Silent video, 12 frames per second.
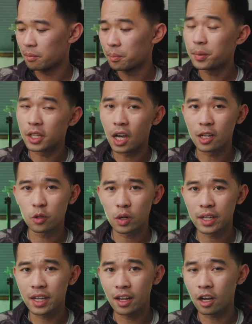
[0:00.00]
beyond
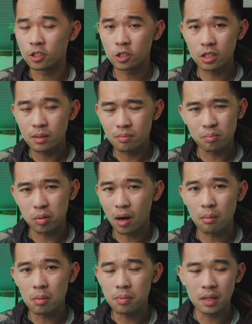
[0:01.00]
2800,
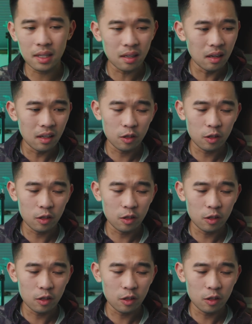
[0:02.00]
probably